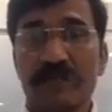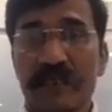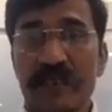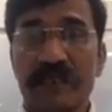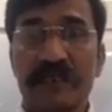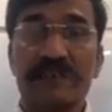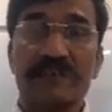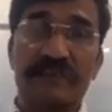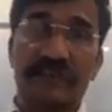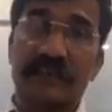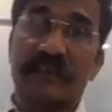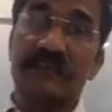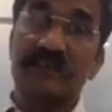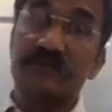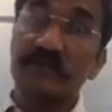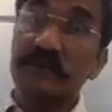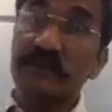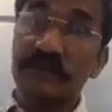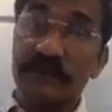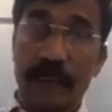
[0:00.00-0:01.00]
it is
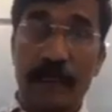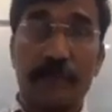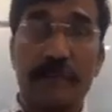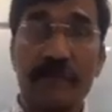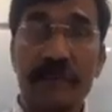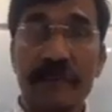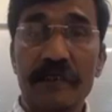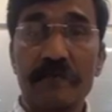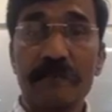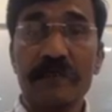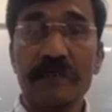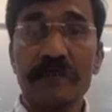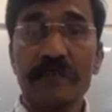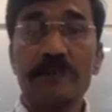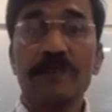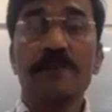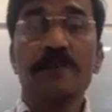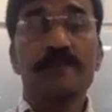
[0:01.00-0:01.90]
transverse carpal ligament.